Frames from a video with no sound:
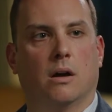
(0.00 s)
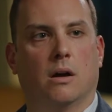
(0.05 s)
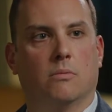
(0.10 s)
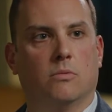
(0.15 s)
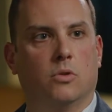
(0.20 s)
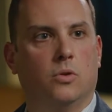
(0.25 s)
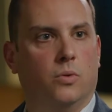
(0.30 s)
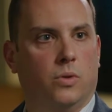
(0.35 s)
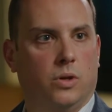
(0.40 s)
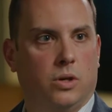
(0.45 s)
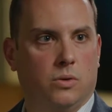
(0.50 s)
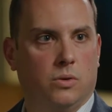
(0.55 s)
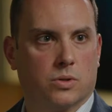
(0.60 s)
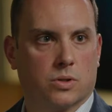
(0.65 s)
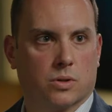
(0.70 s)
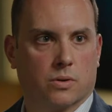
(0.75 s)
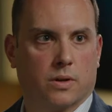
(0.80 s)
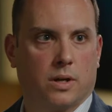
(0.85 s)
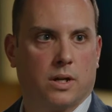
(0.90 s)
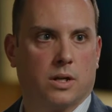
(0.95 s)
who the
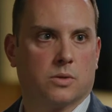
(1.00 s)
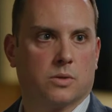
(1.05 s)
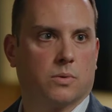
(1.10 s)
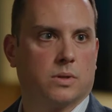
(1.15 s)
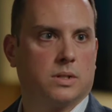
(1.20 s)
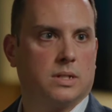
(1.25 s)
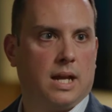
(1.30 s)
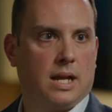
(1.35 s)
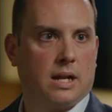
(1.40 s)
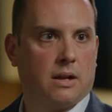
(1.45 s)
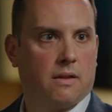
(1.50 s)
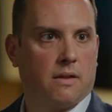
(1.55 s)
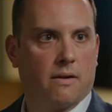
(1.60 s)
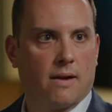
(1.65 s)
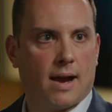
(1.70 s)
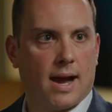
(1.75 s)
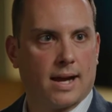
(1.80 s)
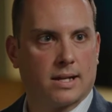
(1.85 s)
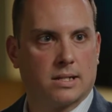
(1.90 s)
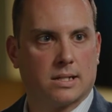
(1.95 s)
user is, what data they're
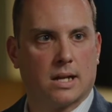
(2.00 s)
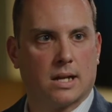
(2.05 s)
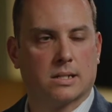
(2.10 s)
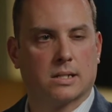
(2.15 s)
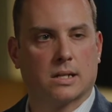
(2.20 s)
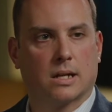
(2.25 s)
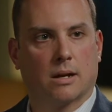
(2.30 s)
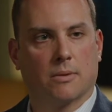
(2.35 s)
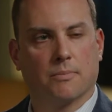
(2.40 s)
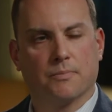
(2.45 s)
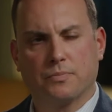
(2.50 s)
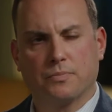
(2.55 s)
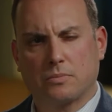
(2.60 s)
accessing,